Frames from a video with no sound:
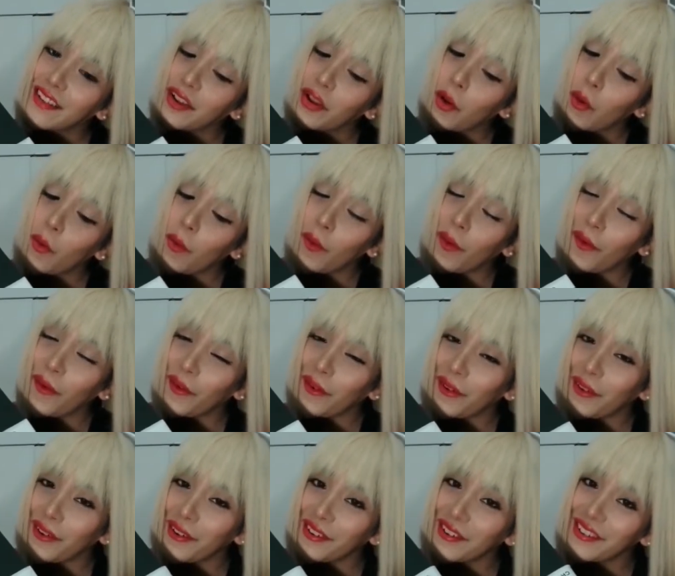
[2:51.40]

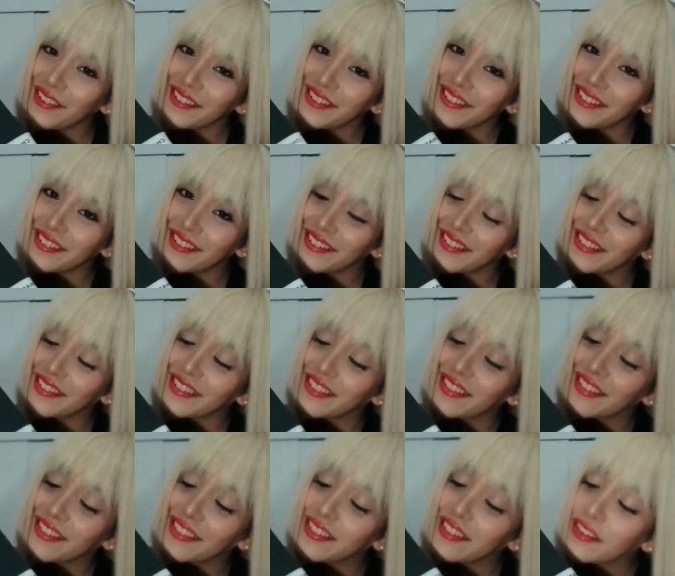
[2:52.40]
Whoa.
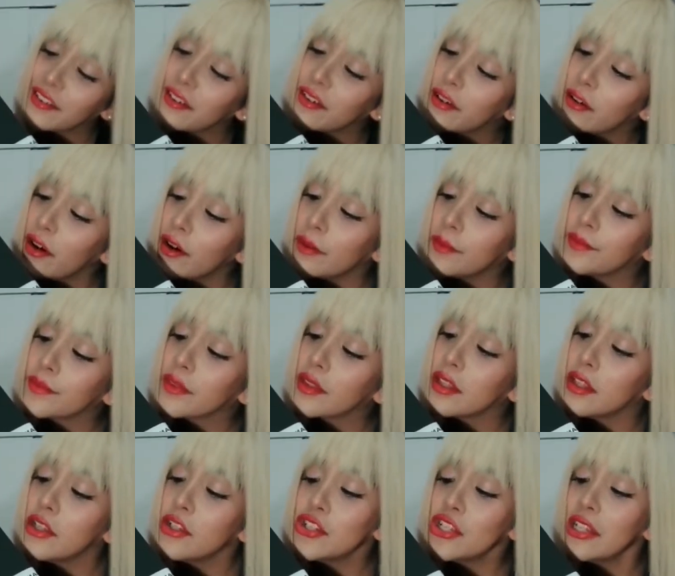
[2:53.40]
Whoa.
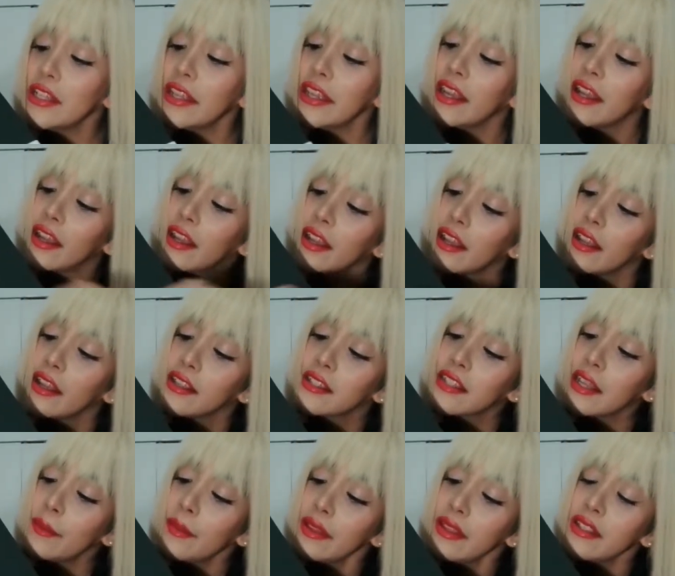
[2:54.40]
Usually
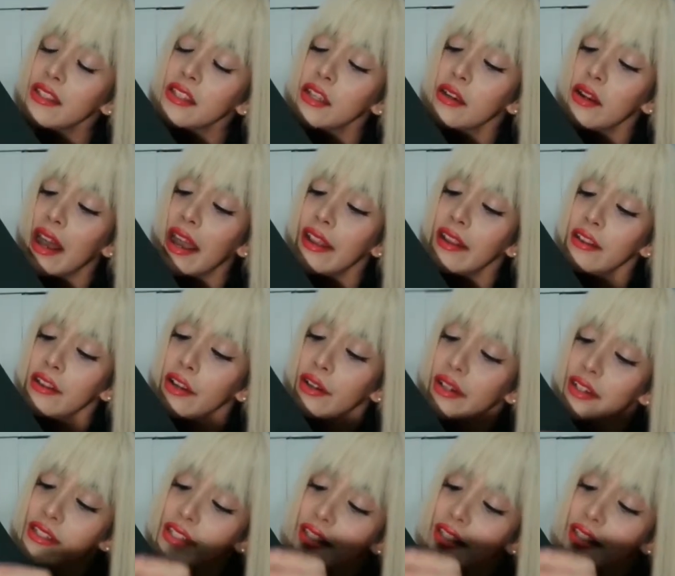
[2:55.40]
so I noticed that a